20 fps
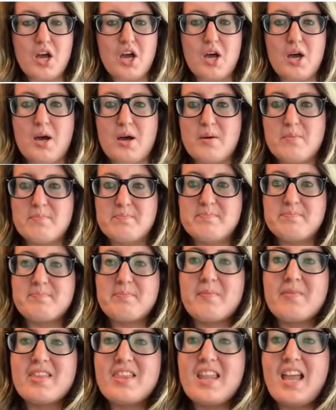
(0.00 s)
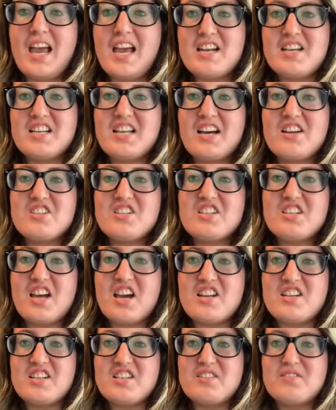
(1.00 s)
Annegal de
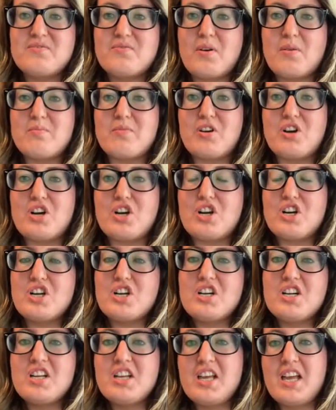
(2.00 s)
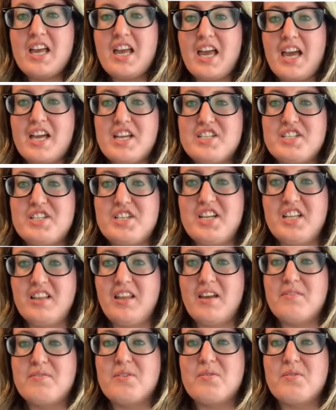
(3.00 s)
Nana is from Ur, and she lived